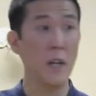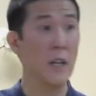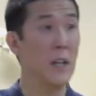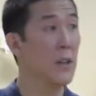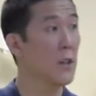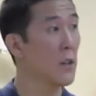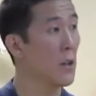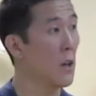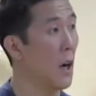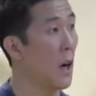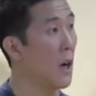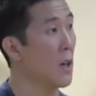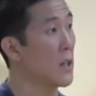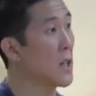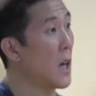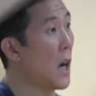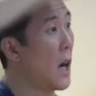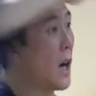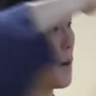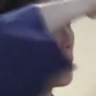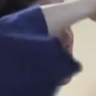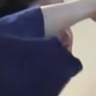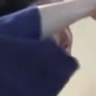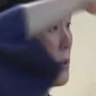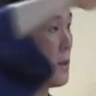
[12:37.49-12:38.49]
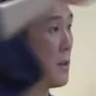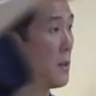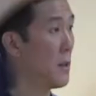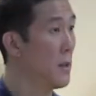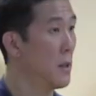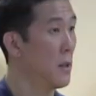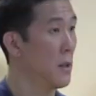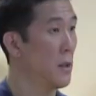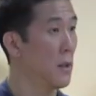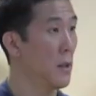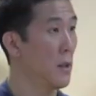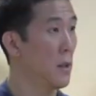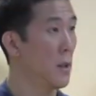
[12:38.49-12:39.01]
either on top,
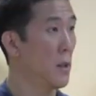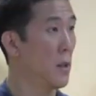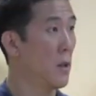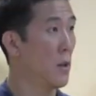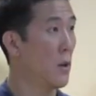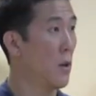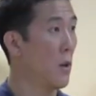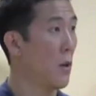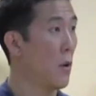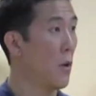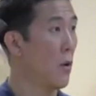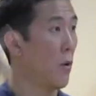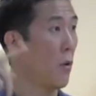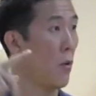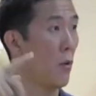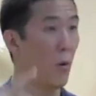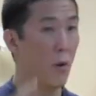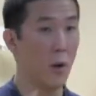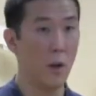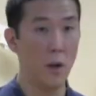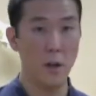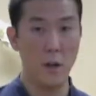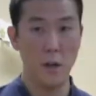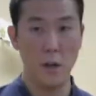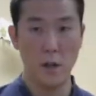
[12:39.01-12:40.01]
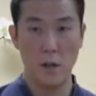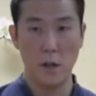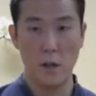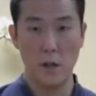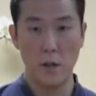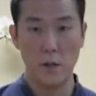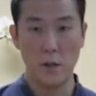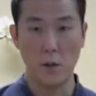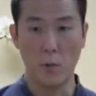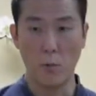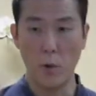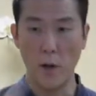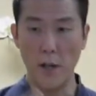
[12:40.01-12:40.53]
or
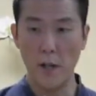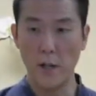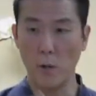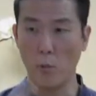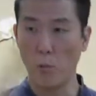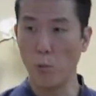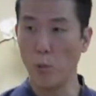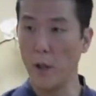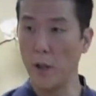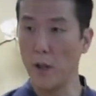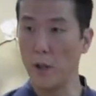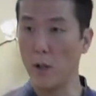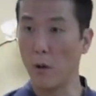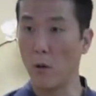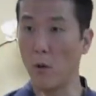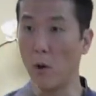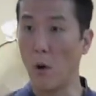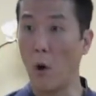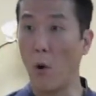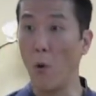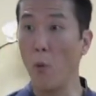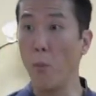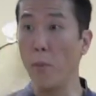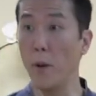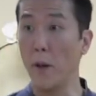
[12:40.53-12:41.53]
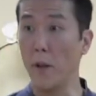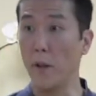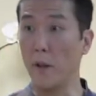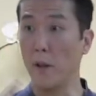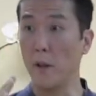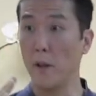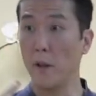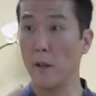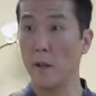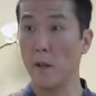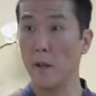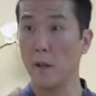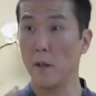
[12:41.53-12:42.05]
the way the window open,
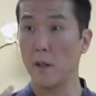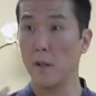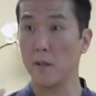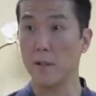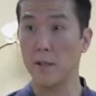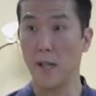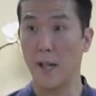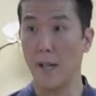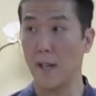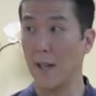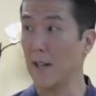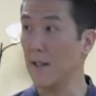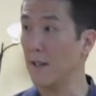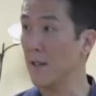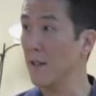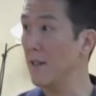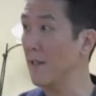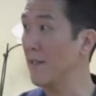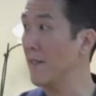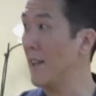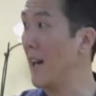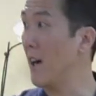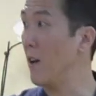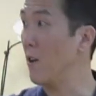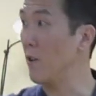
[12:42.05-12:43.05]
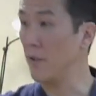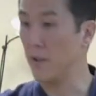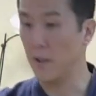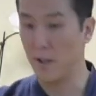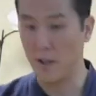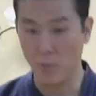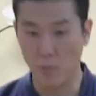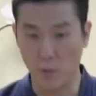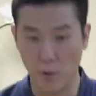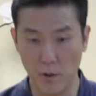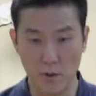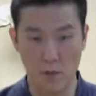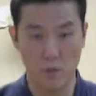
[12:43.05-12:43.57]
it's not like
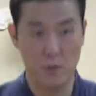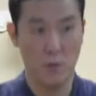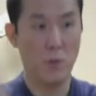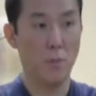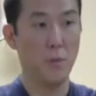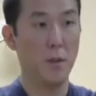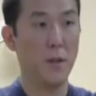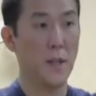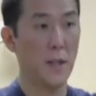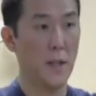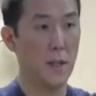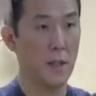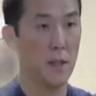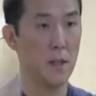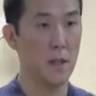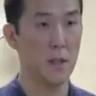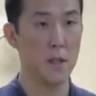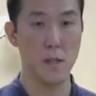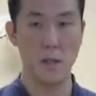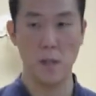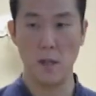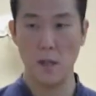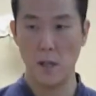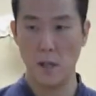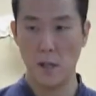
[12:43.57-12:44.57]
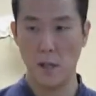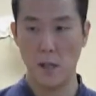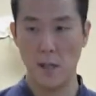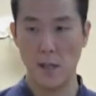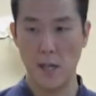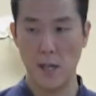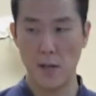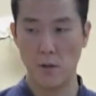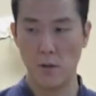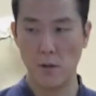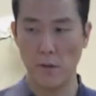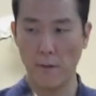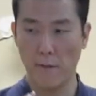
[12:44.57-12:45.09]
nowadays window open like this. It's
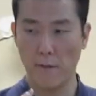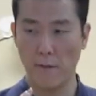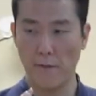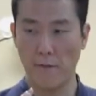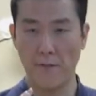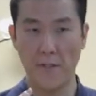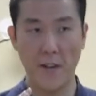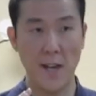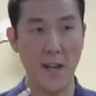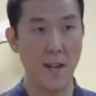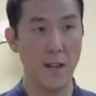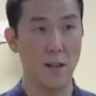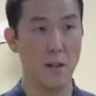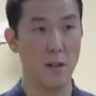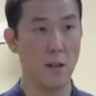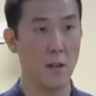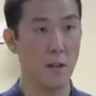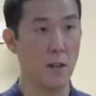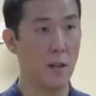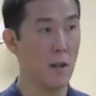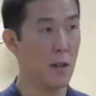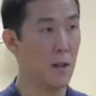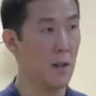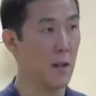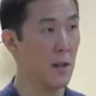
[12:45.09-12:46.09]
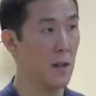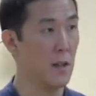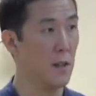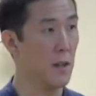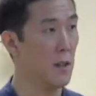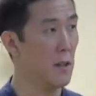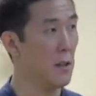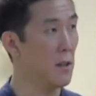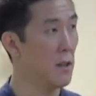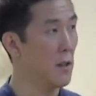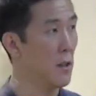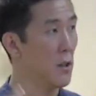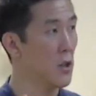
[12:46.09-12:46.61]
actually fan kind
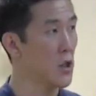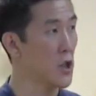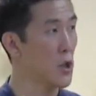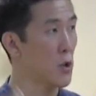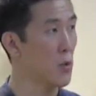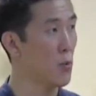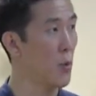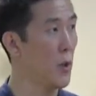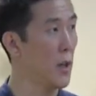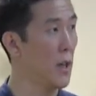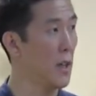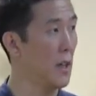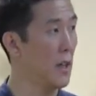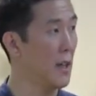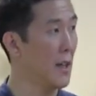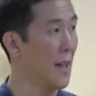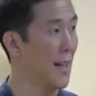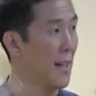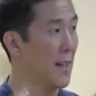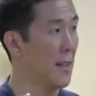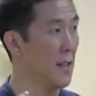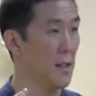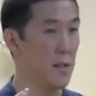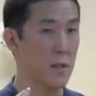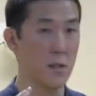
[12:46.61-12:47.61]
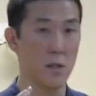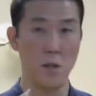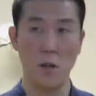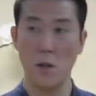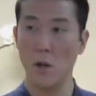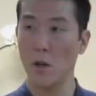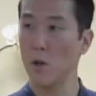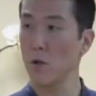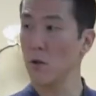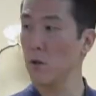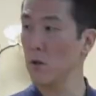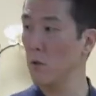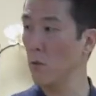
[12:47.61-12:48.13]
of swing like this,
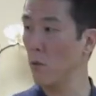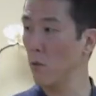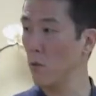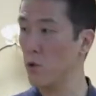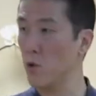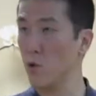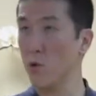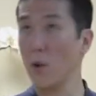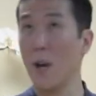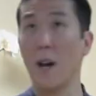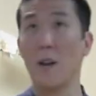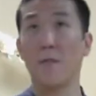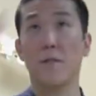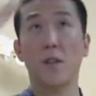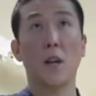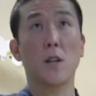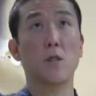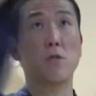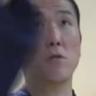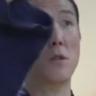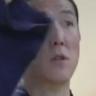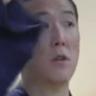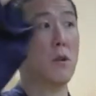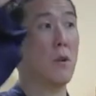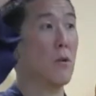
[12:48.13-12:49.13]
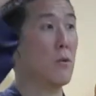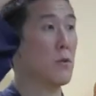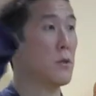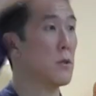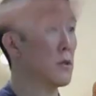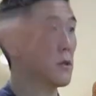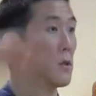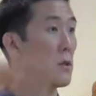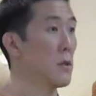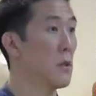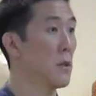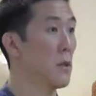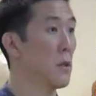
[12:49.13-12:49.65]
so the draft actually
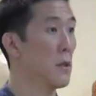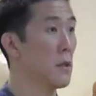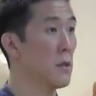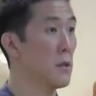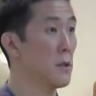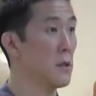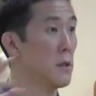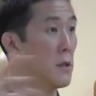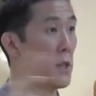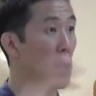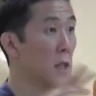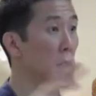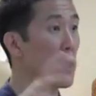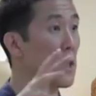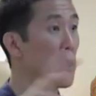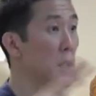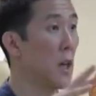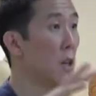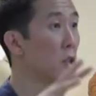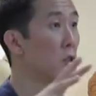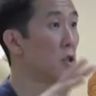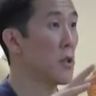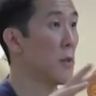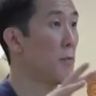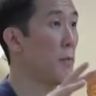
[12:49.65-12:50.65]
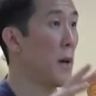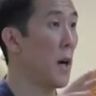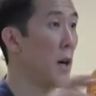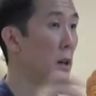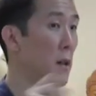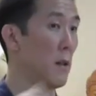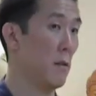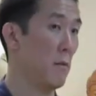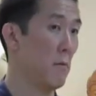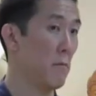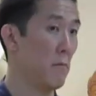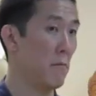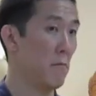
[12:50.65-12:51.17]
goes, doesn't touch the
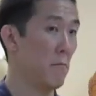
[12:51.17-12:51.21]
body.